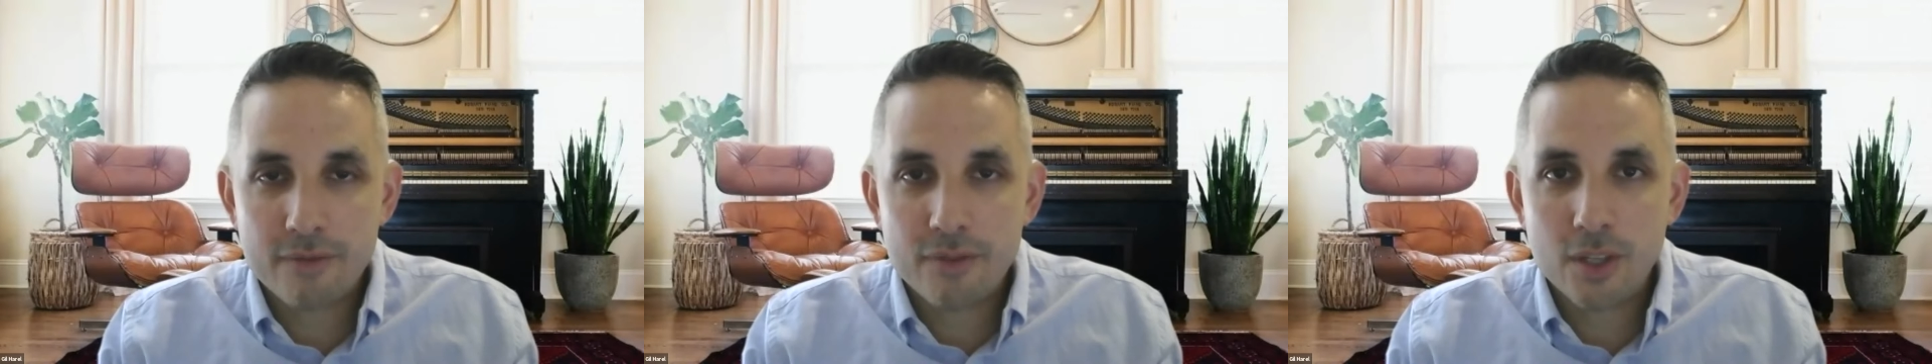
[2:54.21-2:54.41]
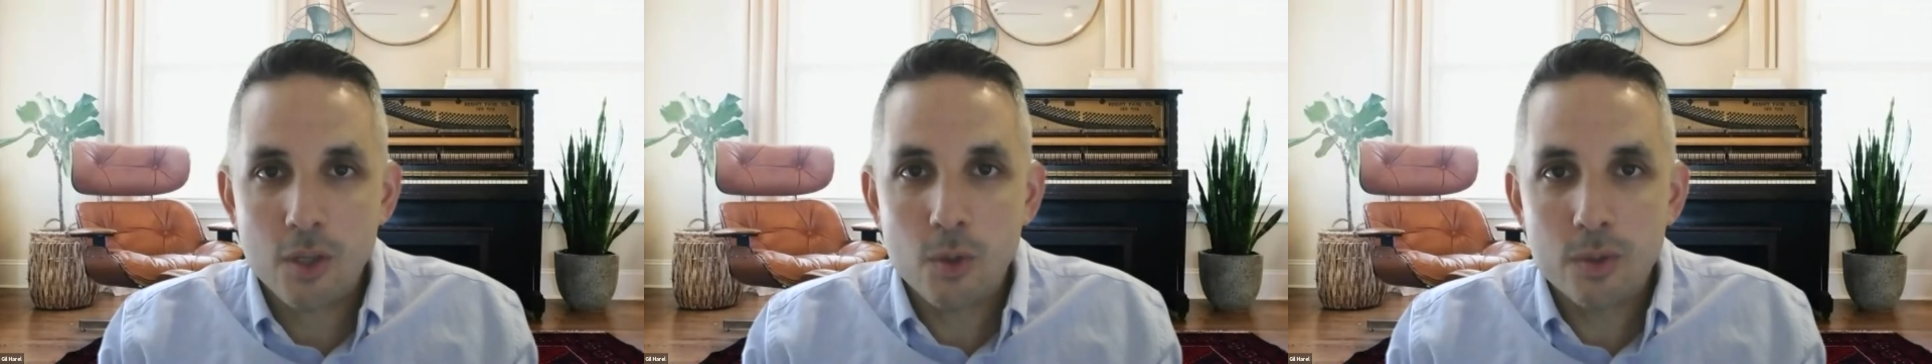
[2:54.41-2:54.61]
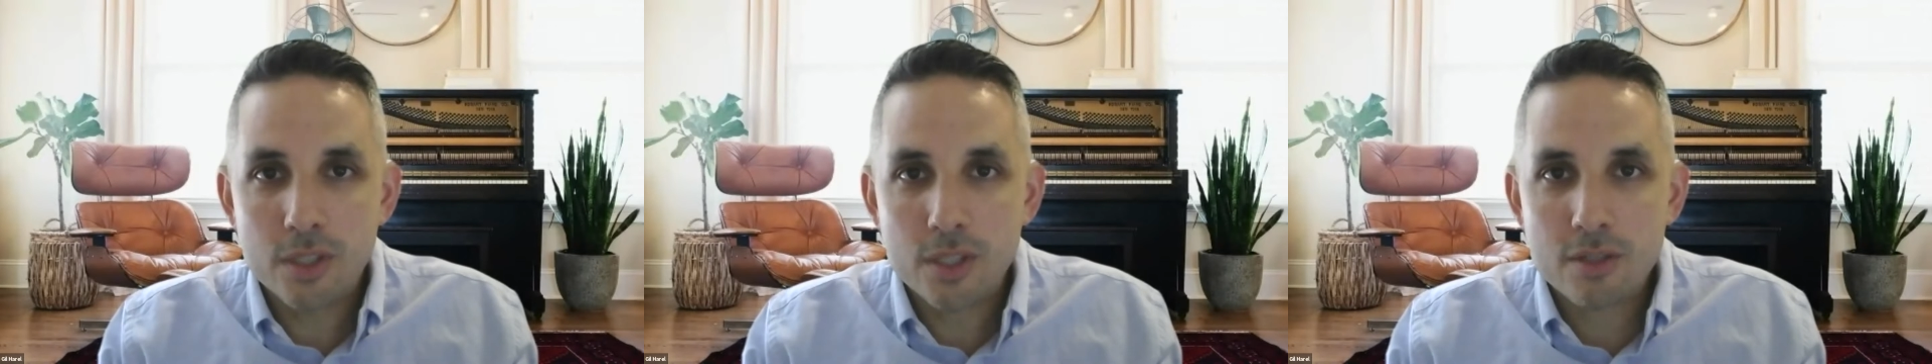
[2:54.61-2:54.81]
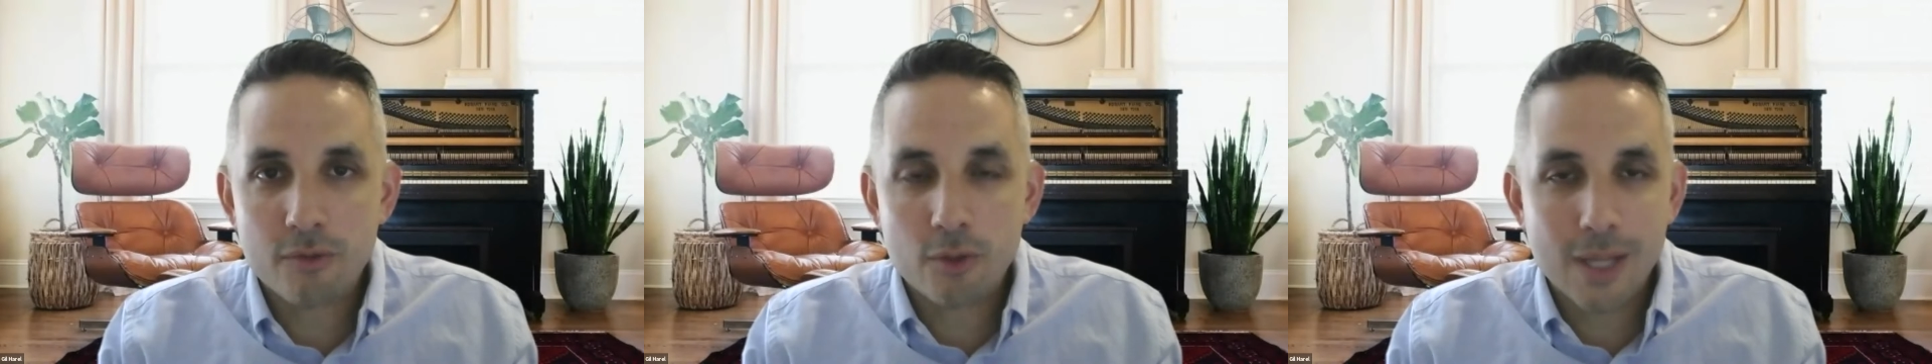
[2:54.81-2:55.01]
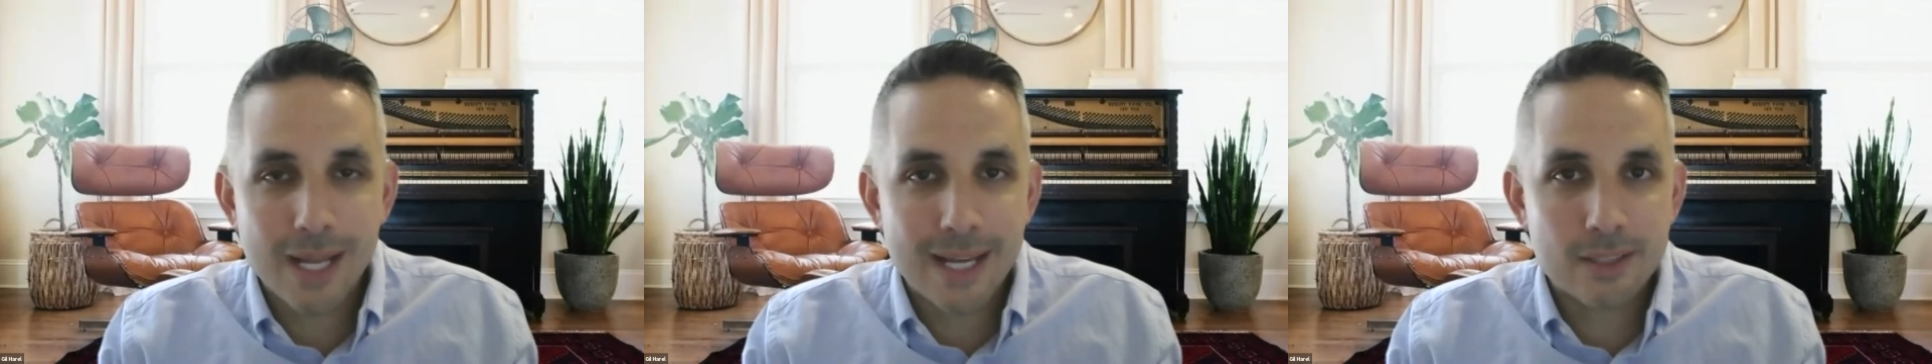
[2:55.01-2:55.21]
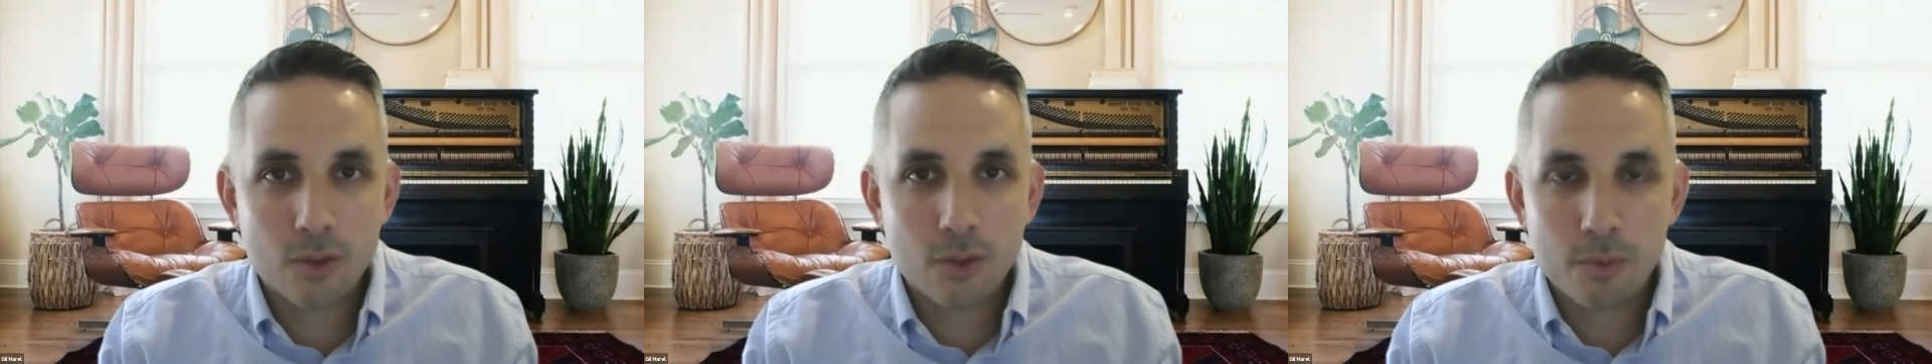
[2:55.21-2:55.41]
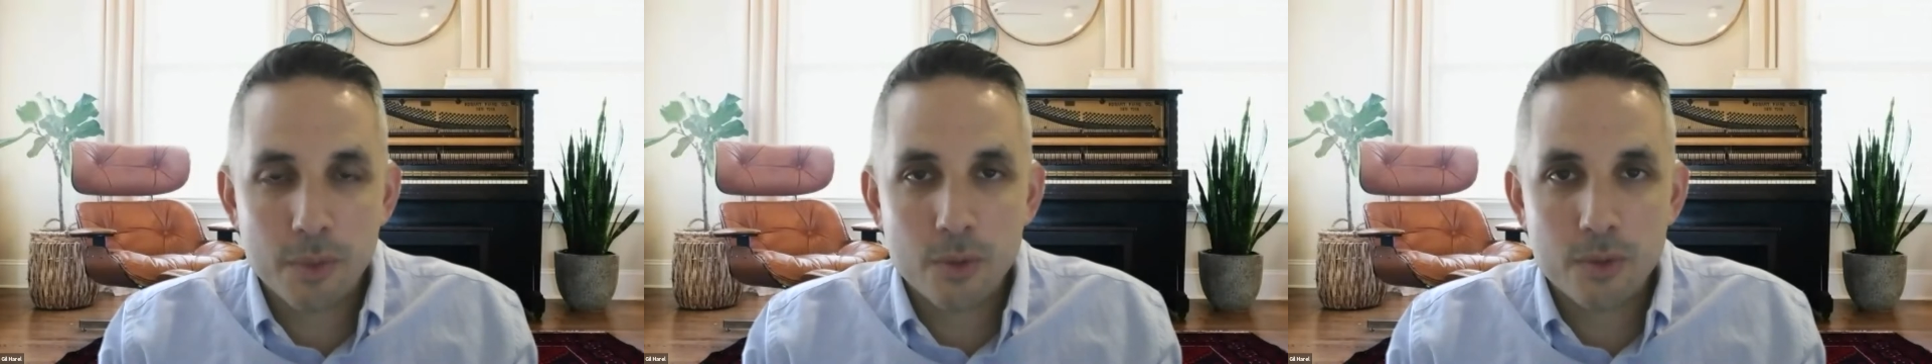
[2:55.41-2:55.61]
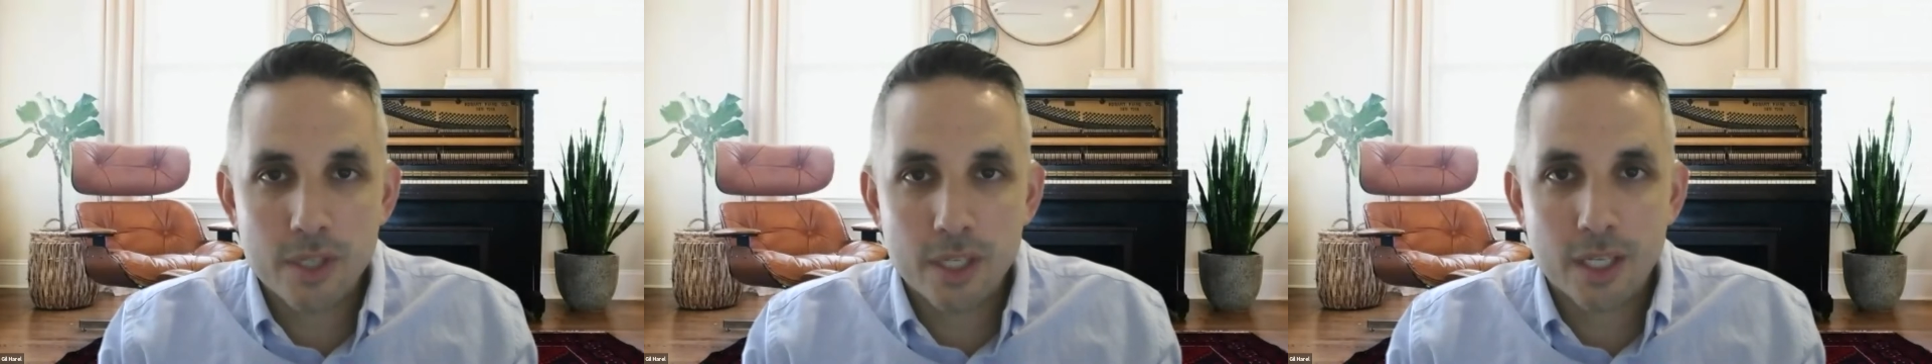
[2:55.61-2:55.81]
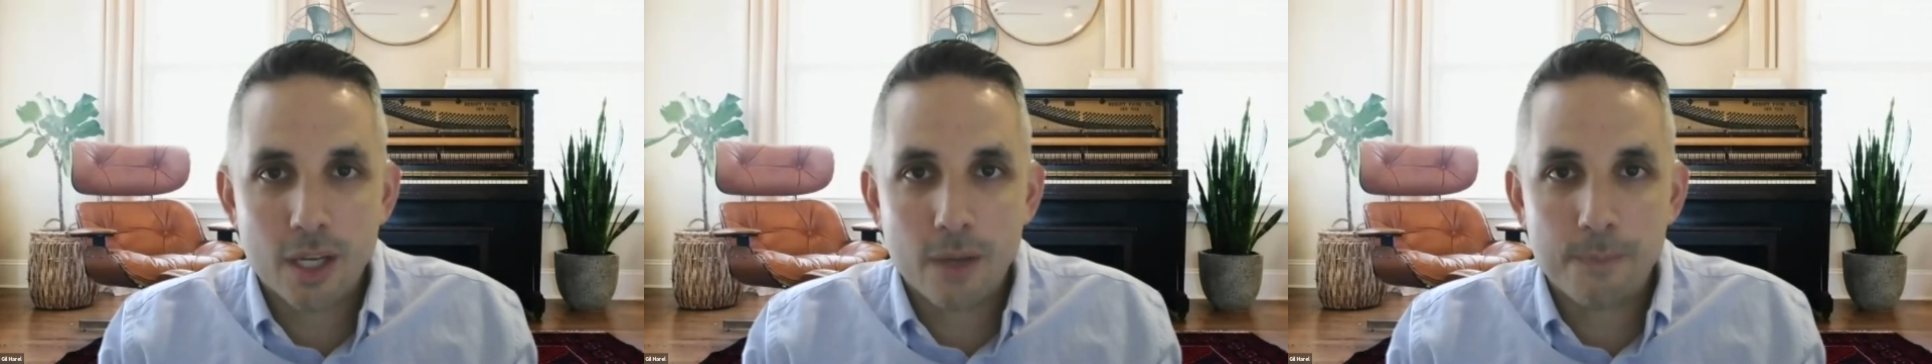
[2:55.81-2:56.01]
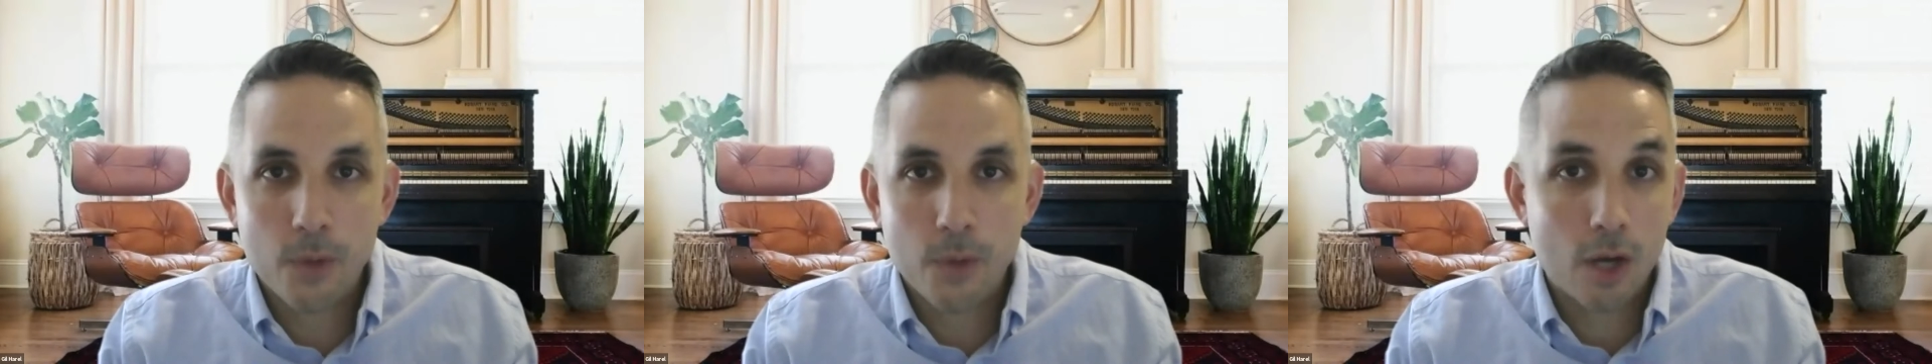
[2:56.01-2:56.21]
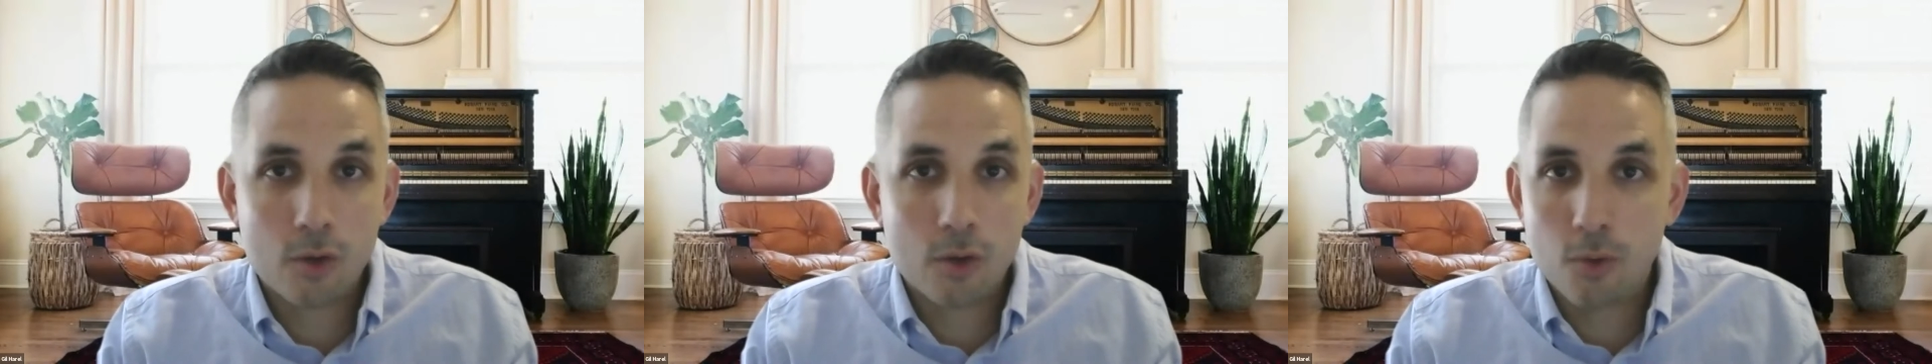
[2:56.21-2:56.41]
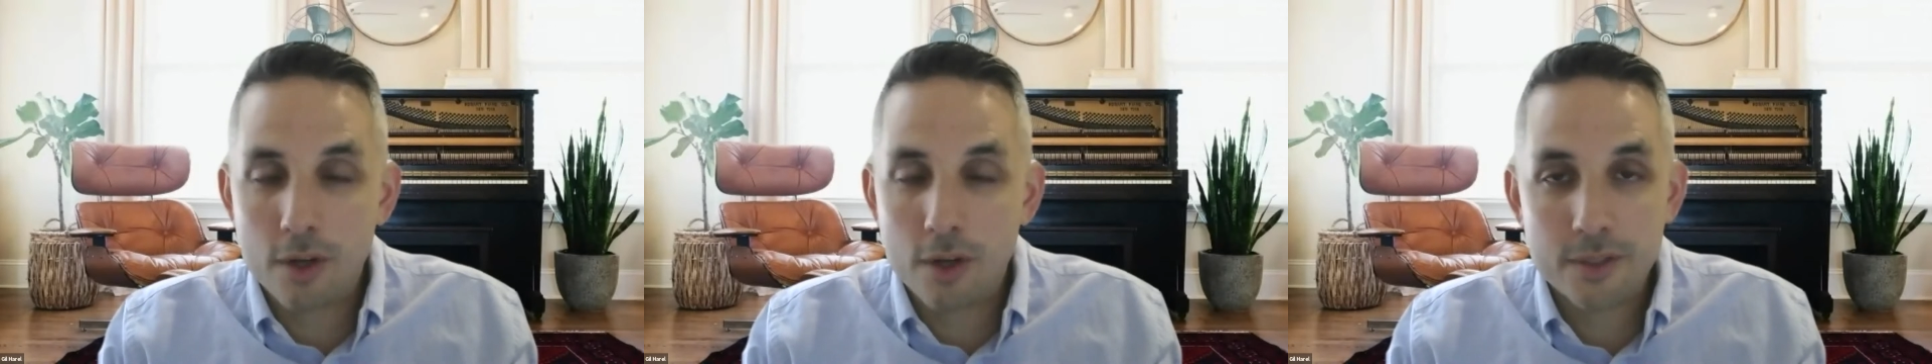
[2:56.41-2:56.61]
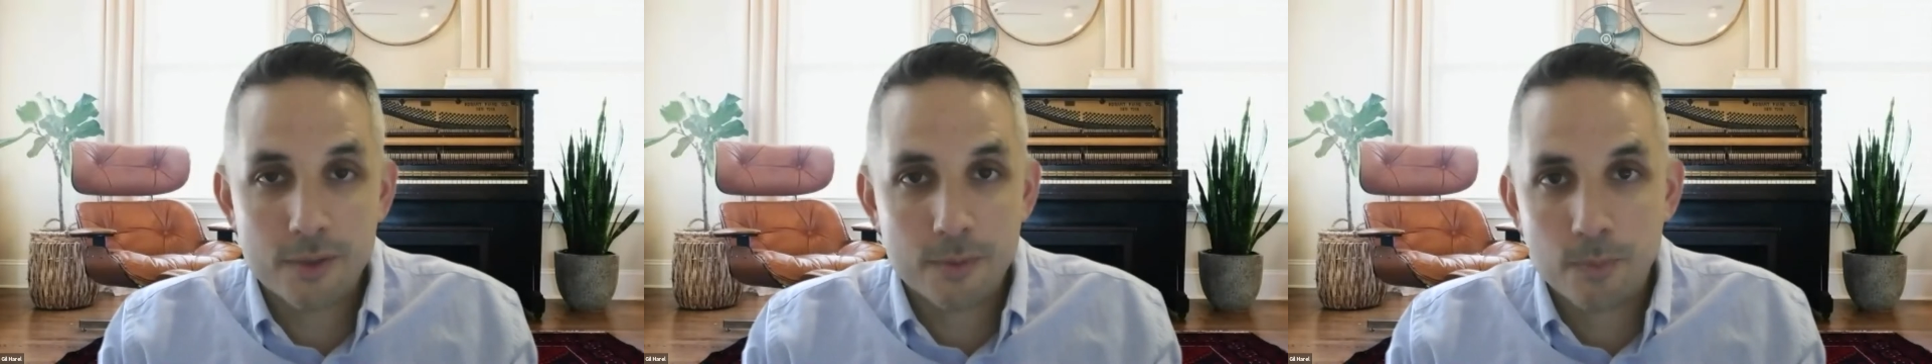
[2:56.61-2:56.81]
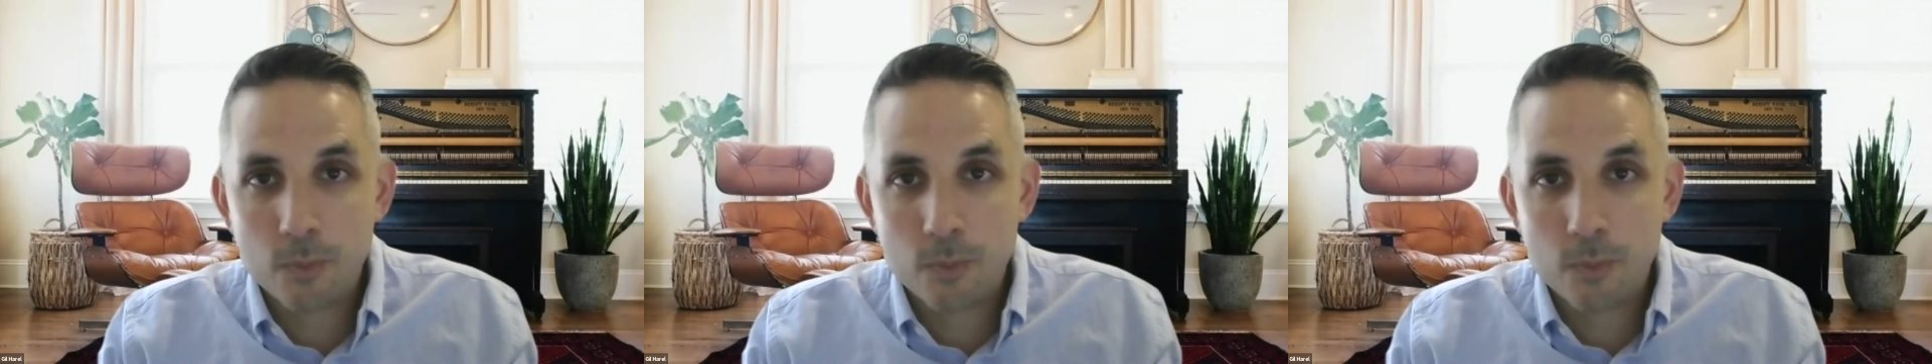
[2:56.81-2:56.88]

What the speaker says: the usage of classical music across